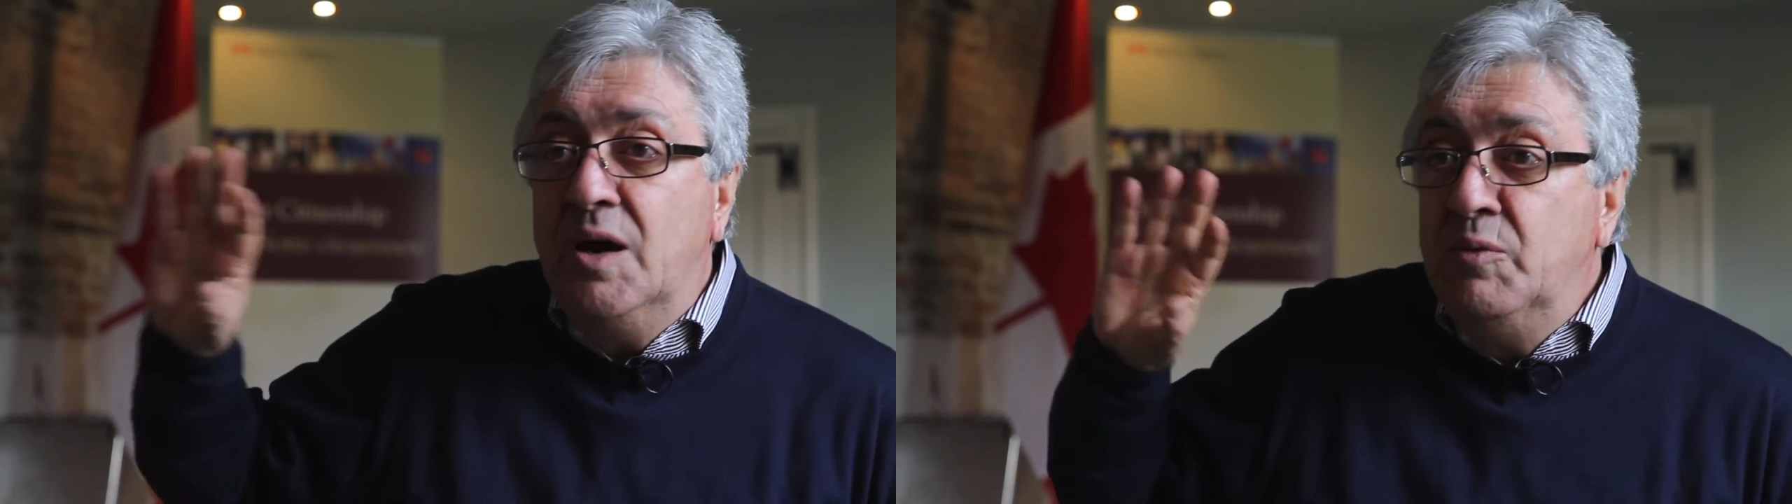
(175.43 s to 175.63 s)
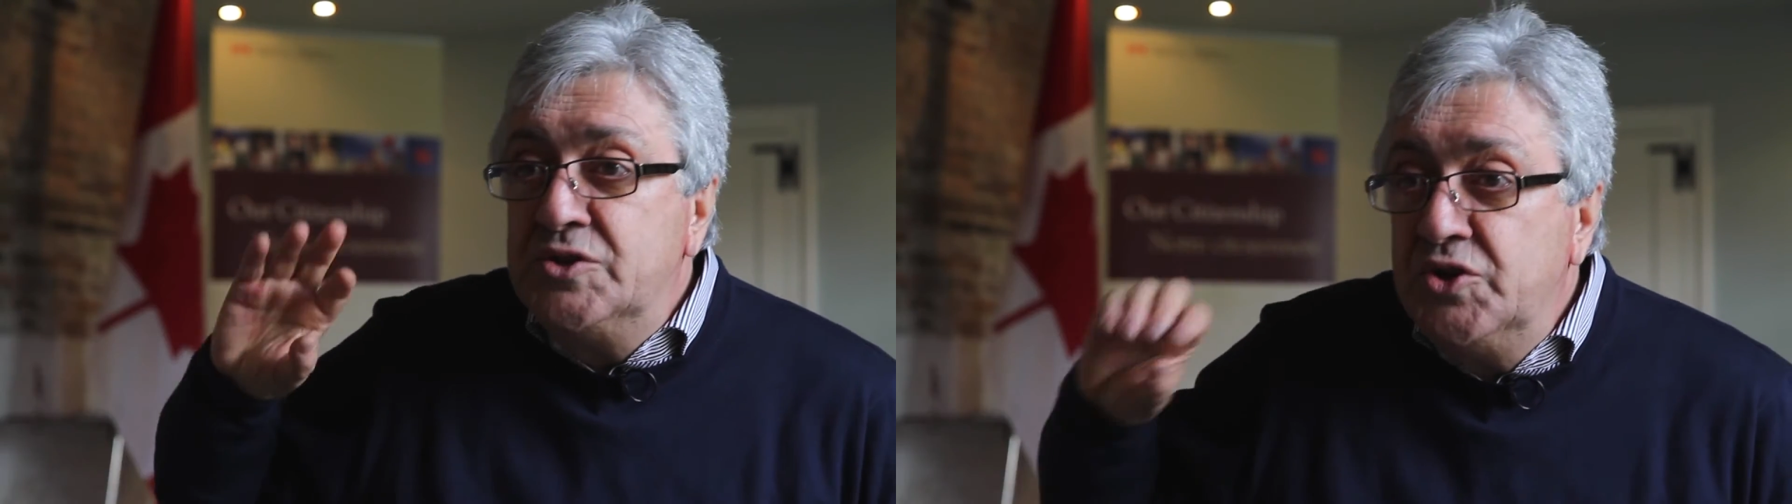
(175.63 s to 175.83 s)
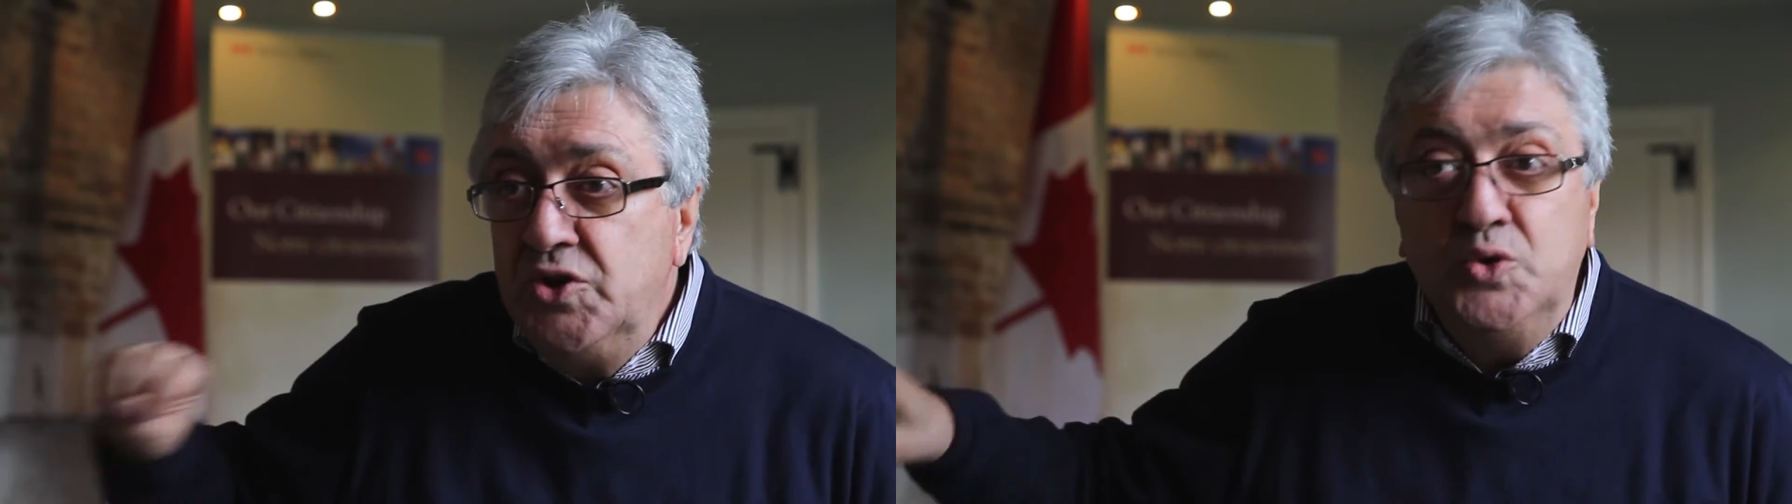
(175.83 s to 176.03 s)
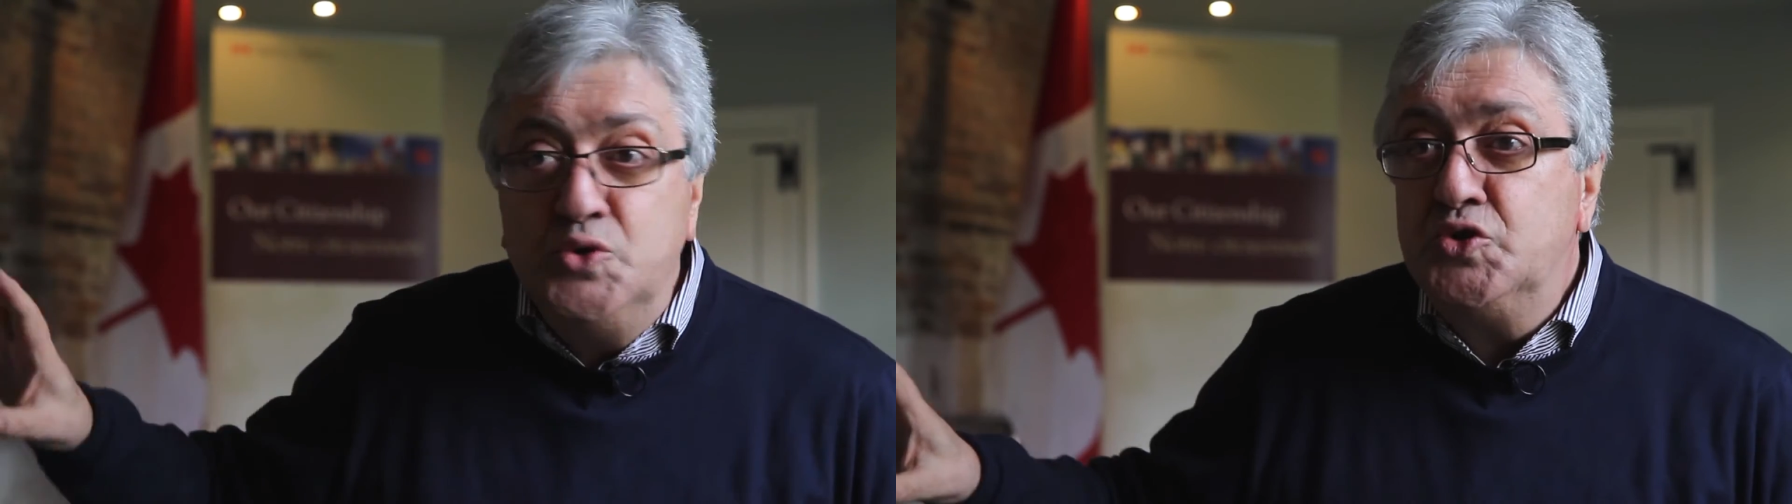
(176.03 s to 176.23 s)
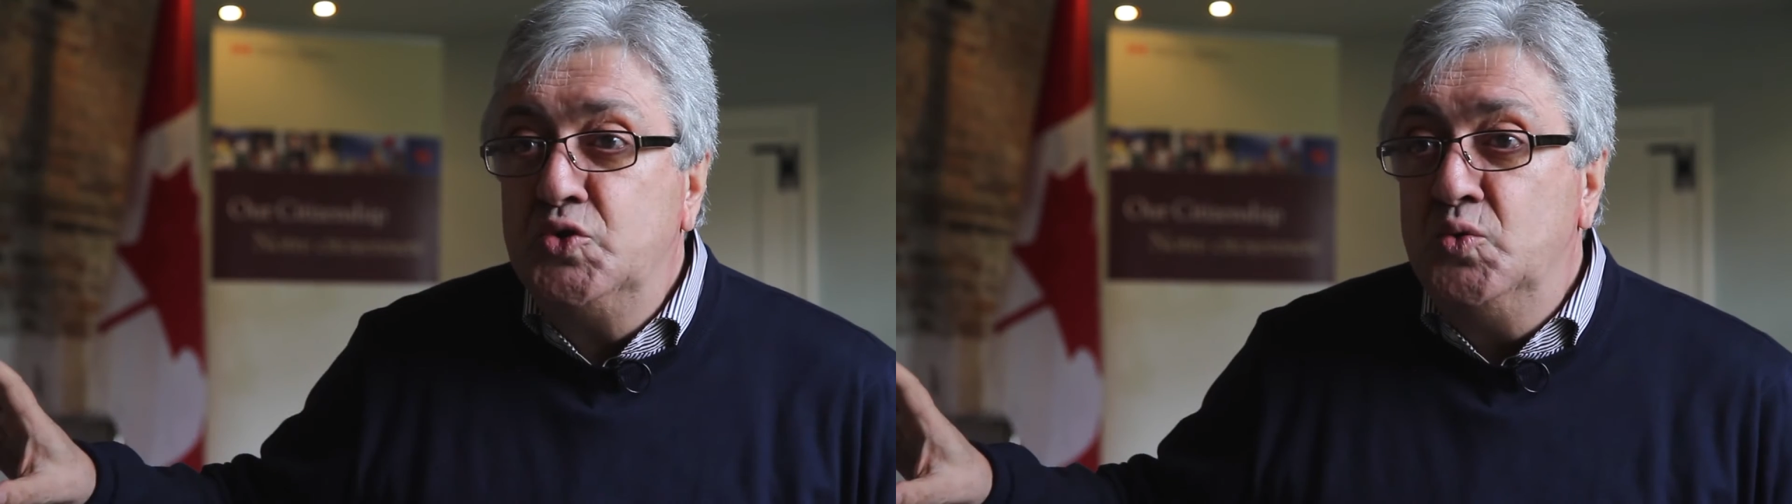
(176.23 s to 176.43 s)
was
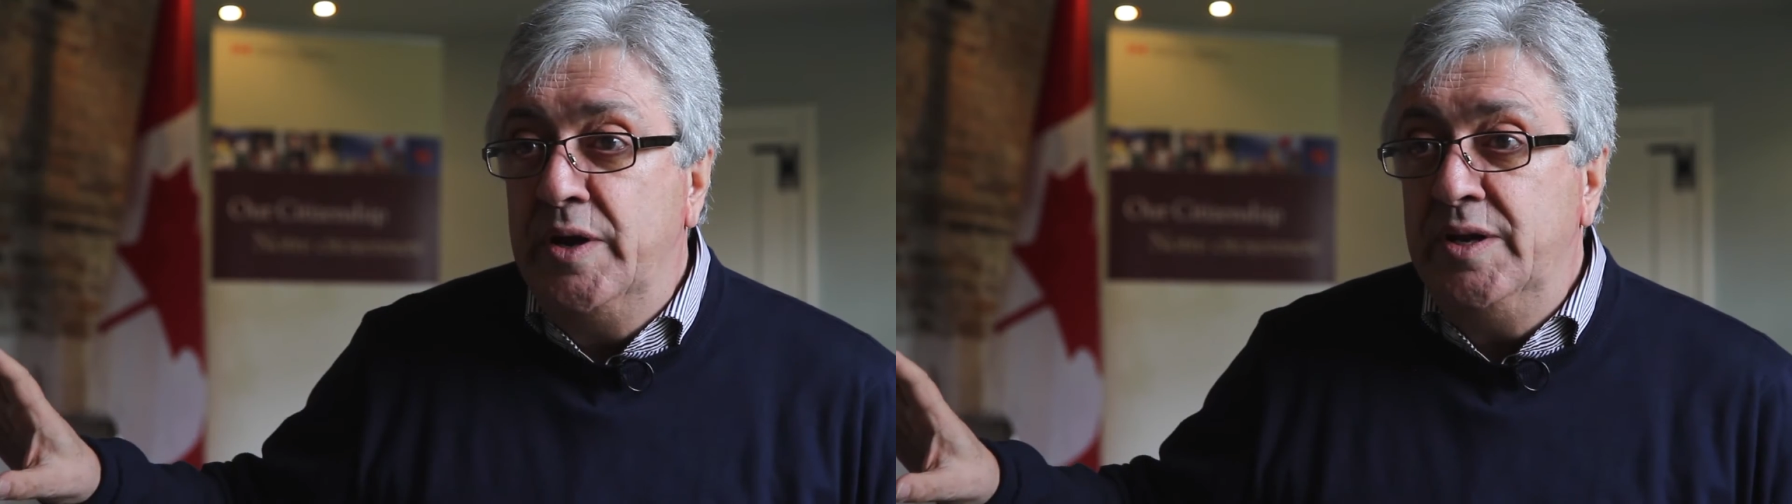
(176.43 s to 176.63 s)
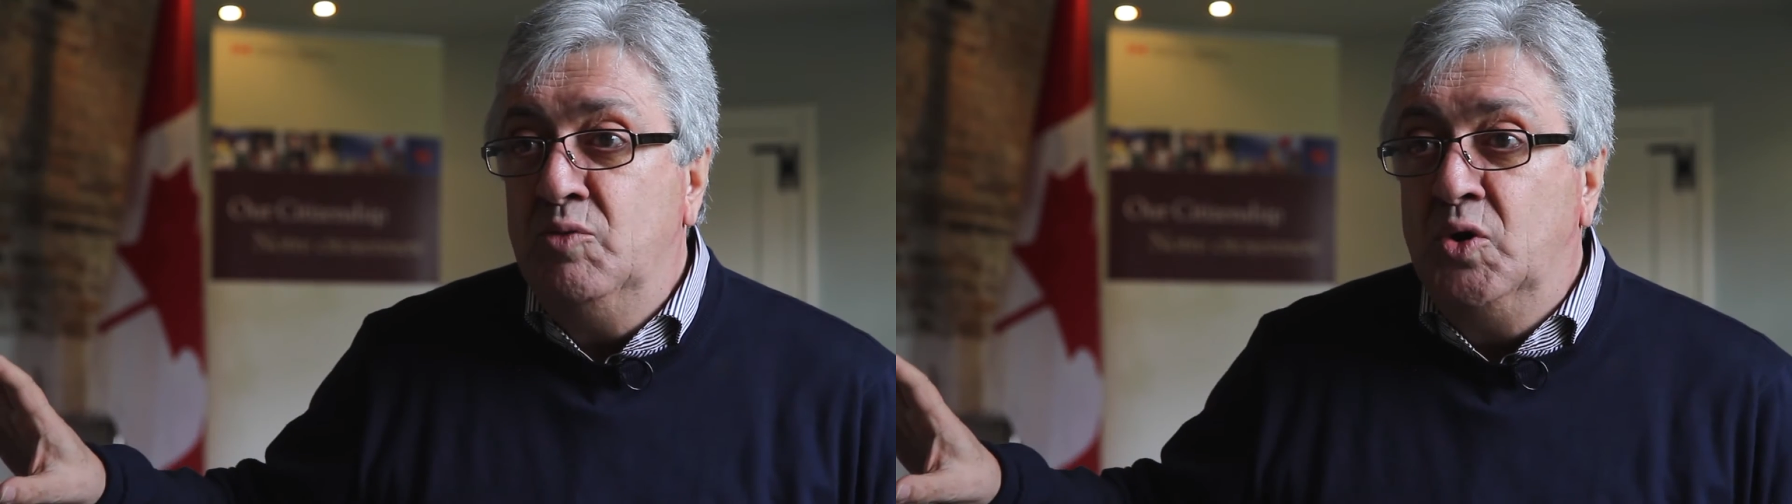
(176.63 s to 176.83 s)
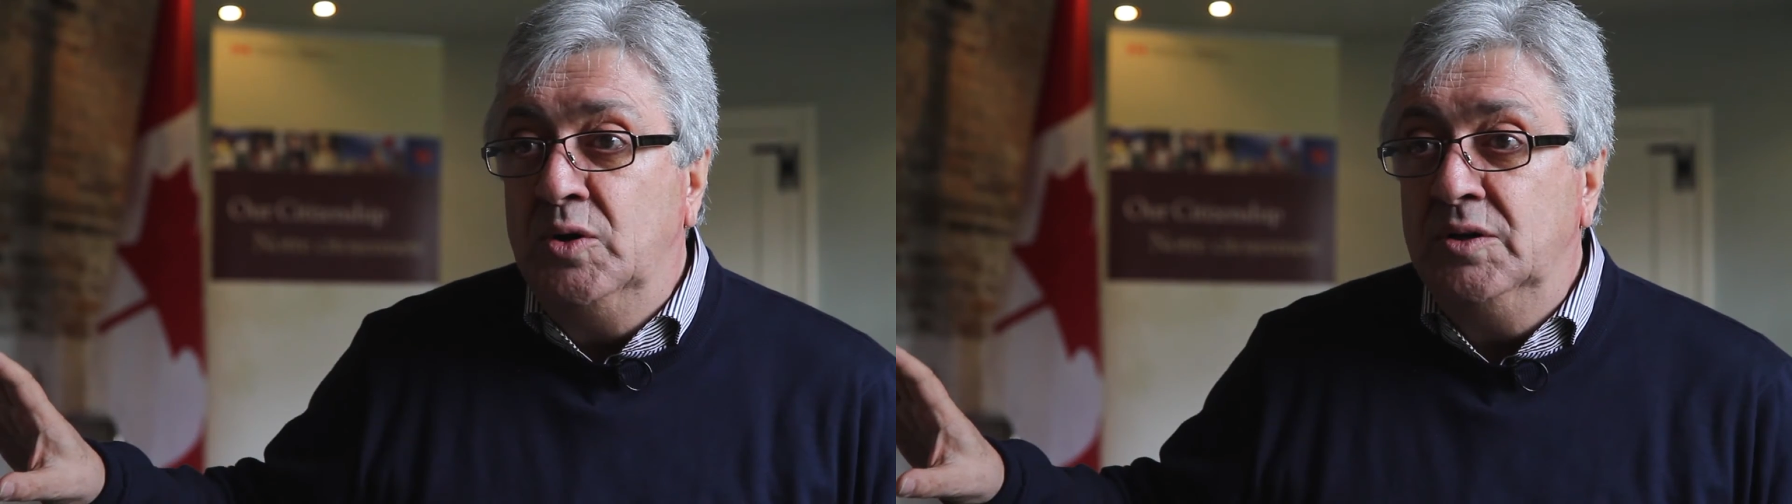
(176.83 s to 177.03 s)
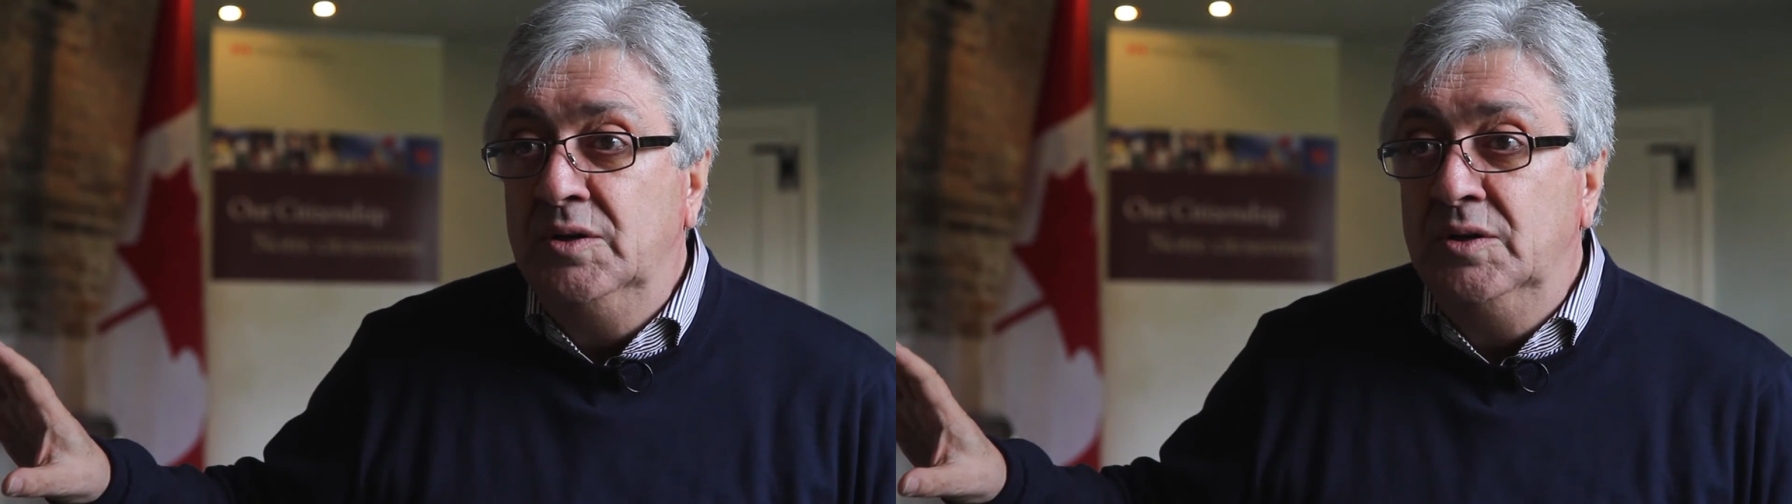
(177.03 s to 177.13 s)
used to anymore.